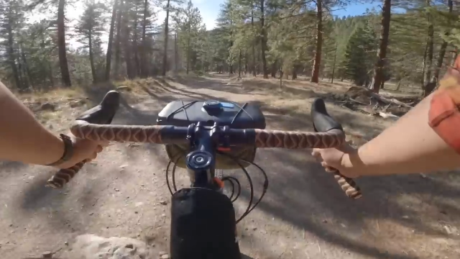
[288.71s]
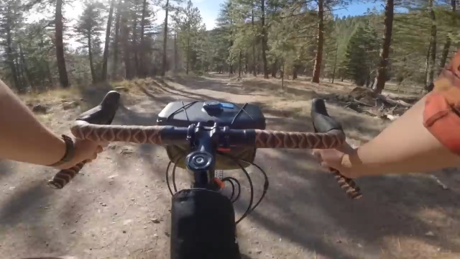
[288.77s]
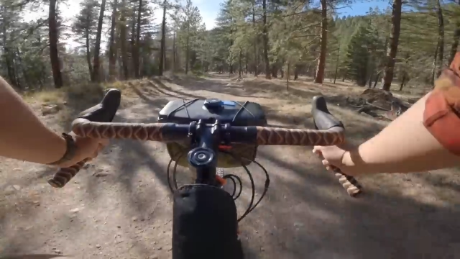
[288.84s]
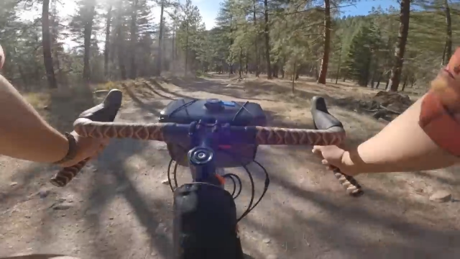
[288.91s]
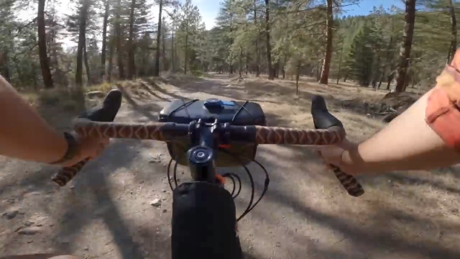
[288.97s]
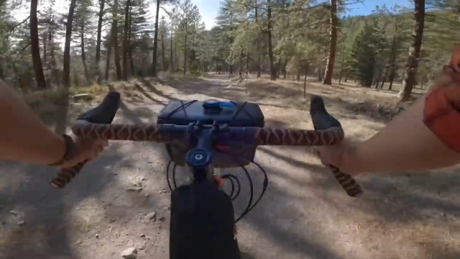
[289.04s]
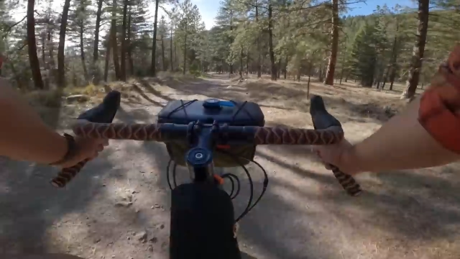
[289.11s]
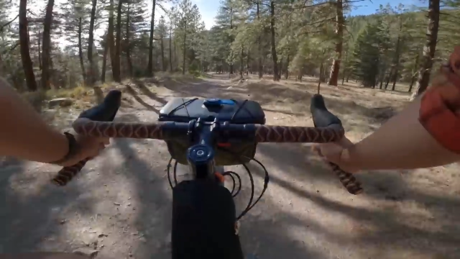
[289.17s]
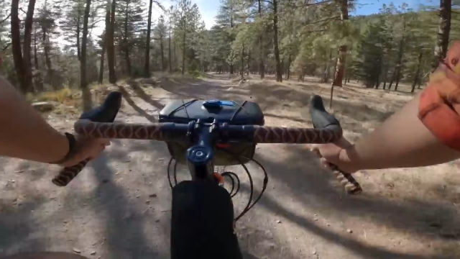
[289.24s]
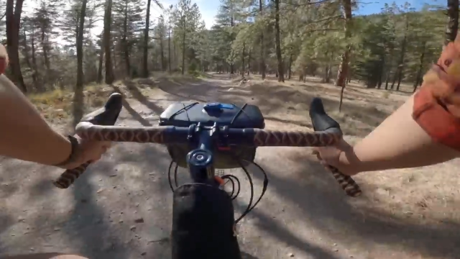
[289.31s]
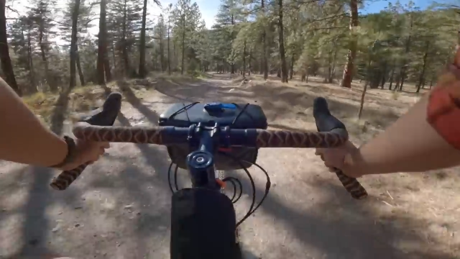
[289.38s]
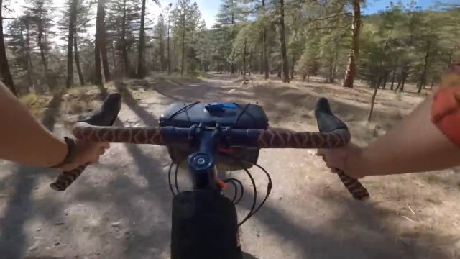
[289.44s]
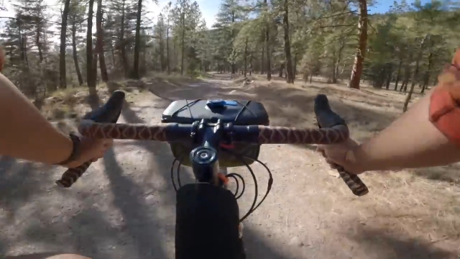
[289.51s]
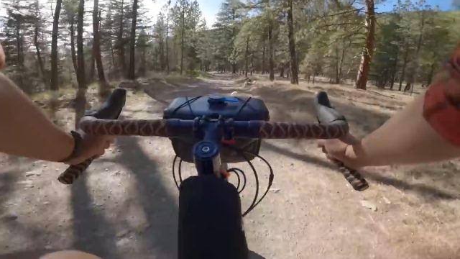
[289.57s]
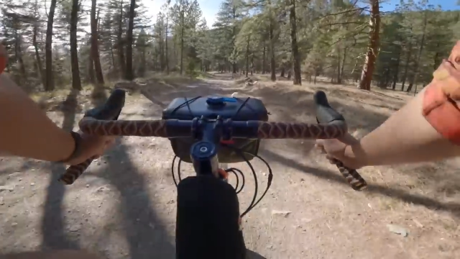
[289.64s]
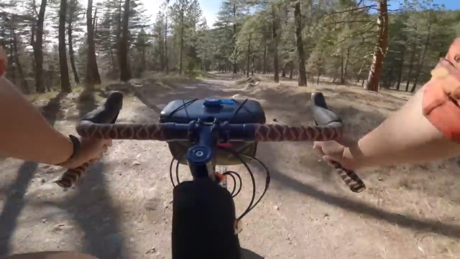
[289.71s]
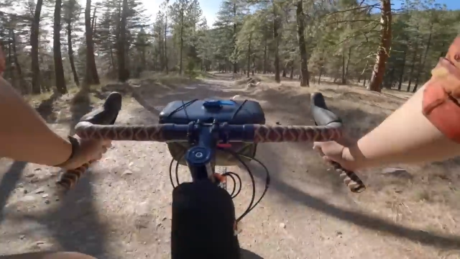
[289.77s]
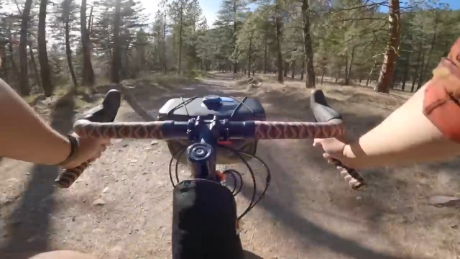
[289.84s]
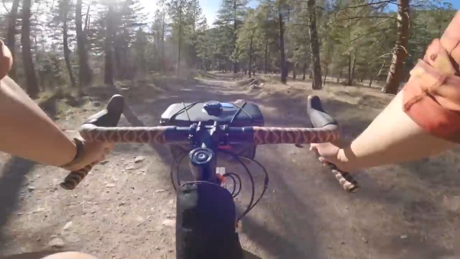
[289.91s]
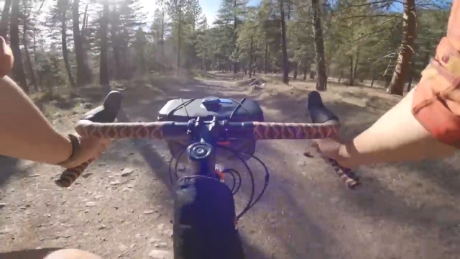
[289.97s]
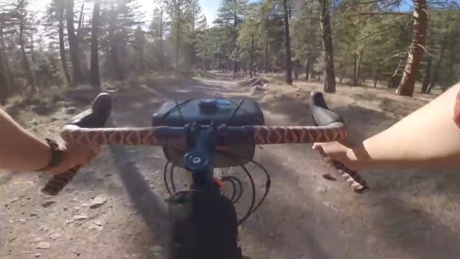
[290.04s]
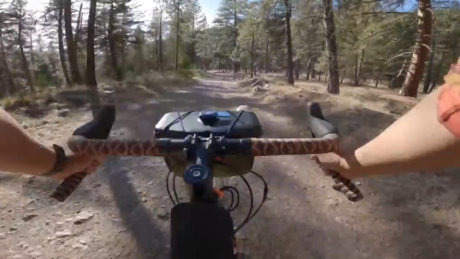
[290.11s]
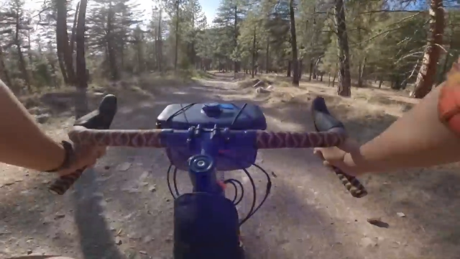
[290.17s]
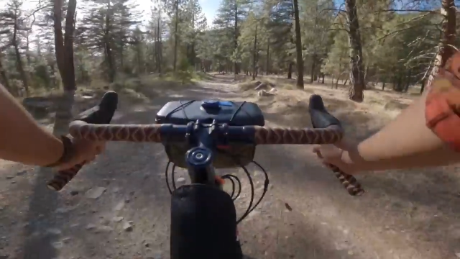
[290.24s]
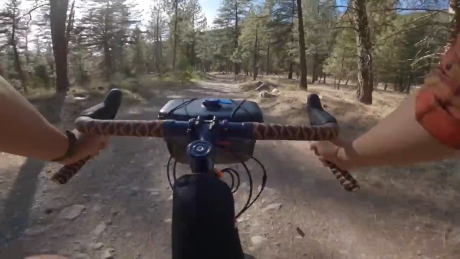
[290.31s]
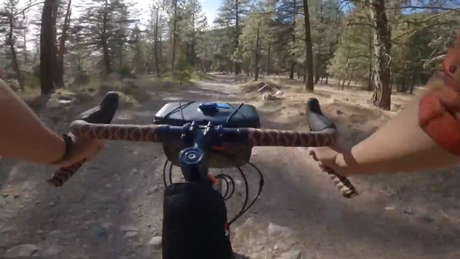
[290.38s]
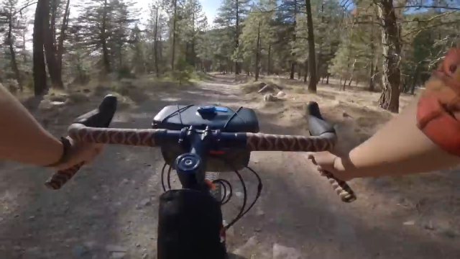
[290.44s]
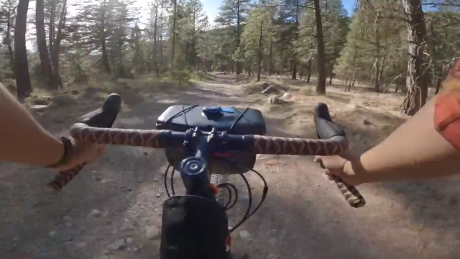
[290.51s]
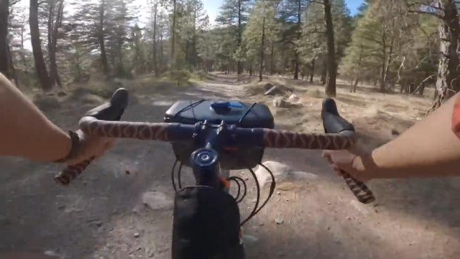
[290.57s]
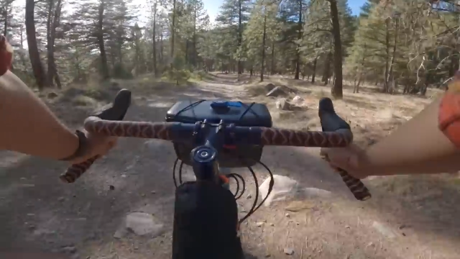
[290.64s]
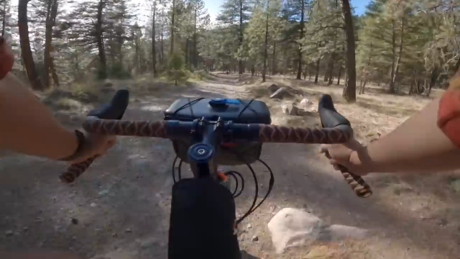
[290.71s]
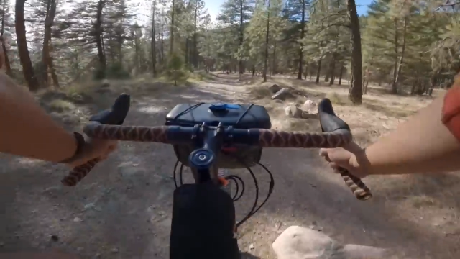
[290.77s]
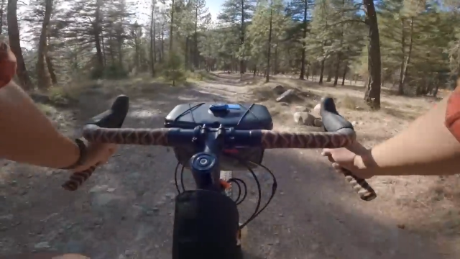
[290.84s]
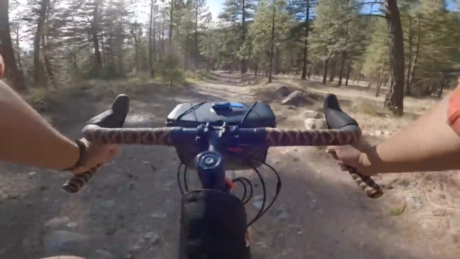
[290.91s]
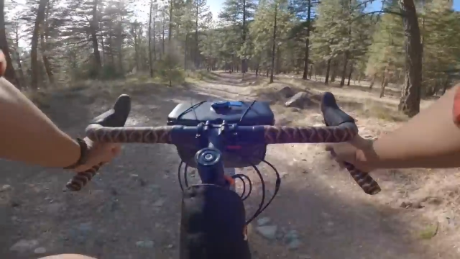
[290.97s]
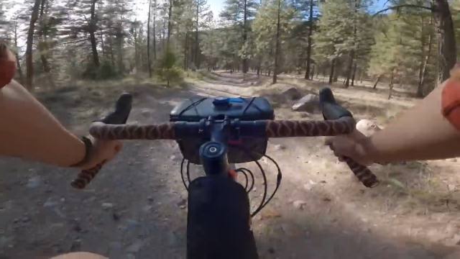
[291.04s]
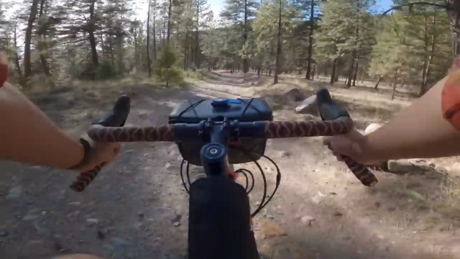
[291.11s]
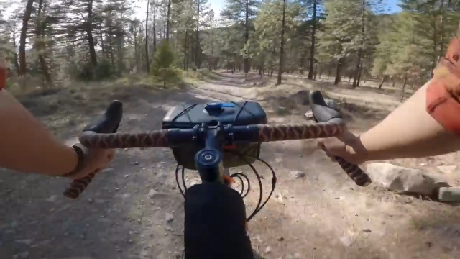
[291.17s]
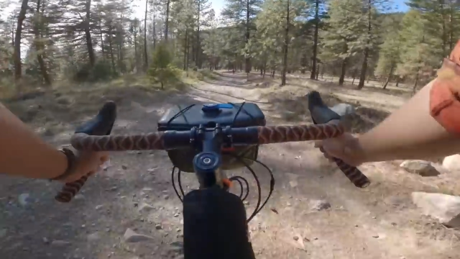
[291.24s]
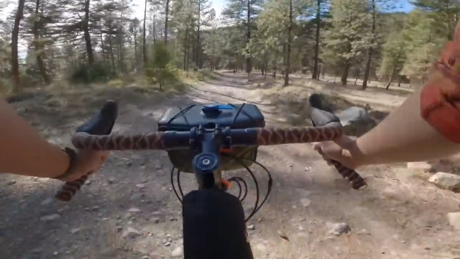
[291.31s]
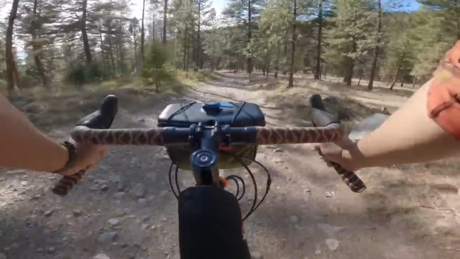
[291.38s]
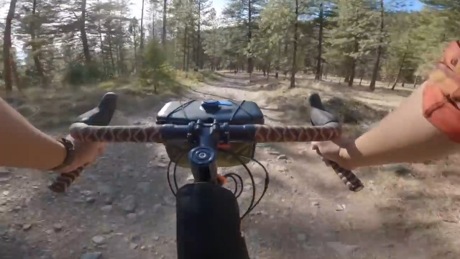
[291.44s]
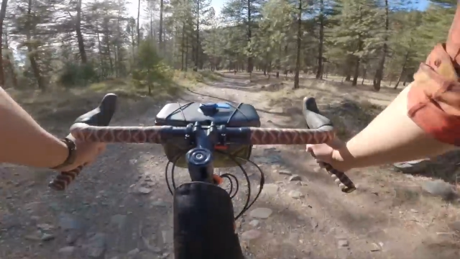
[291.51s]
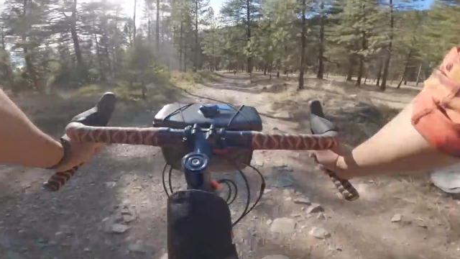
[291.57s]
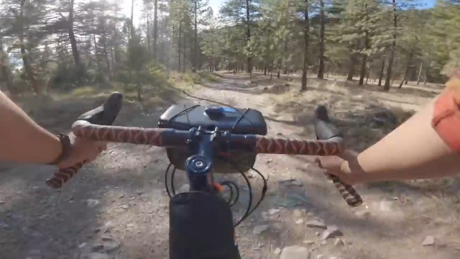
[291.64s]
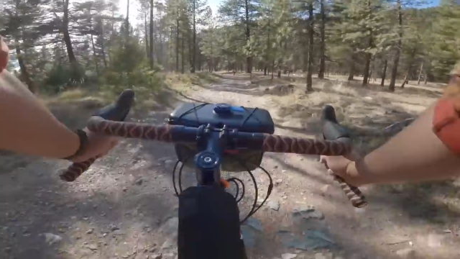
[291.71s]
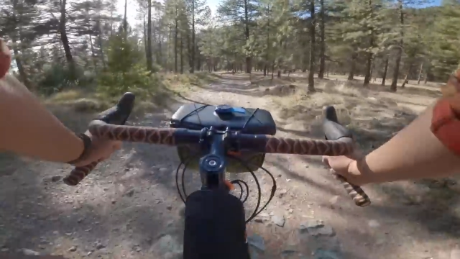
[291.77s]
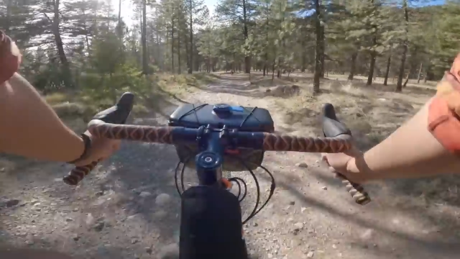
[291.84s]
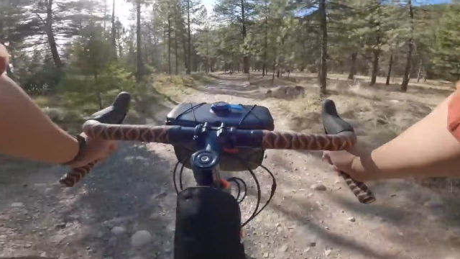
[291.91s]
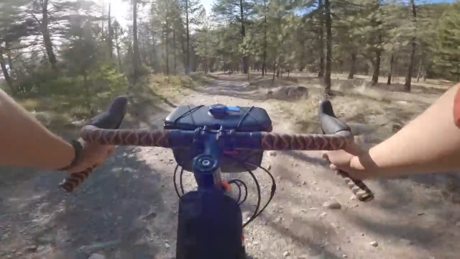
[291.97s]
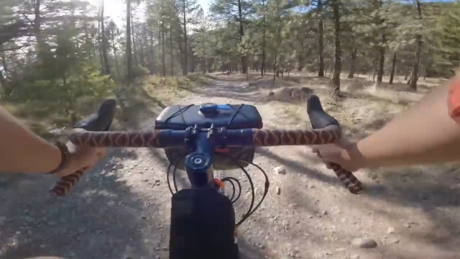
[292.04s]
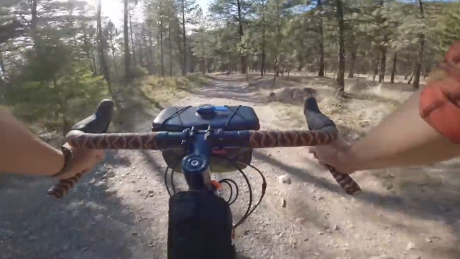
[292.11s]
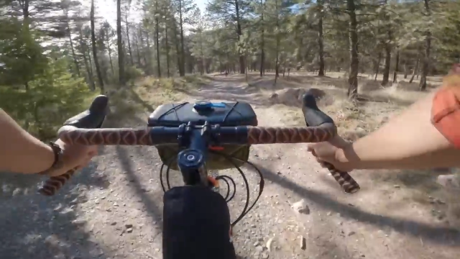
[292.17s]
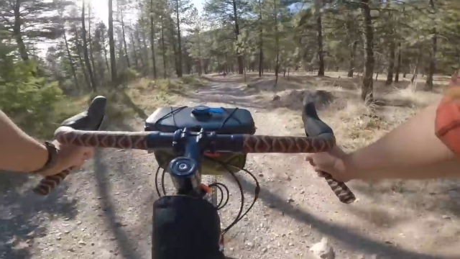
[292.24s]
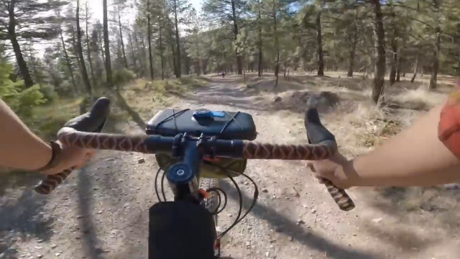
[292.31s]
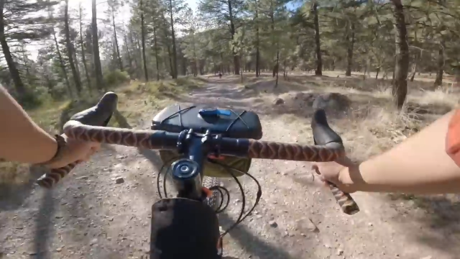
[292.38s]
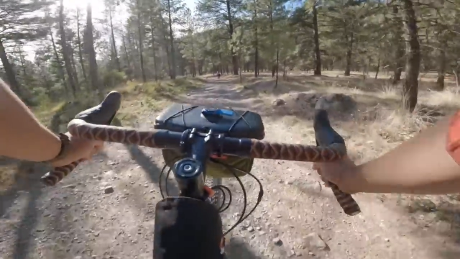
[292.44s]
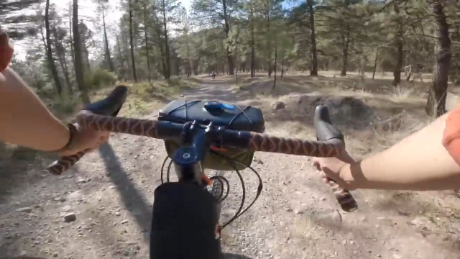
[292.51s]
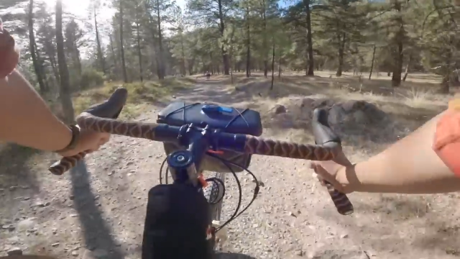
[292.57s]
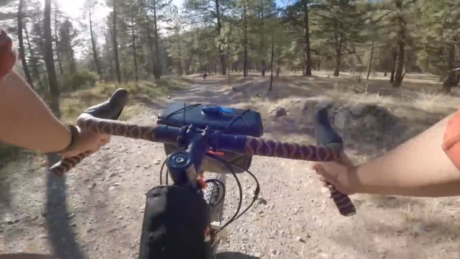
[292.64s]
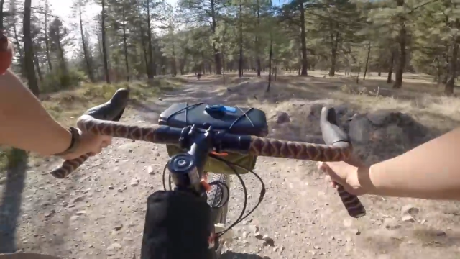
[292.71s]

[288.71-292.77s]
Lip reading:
Nobody's mouth can be seen.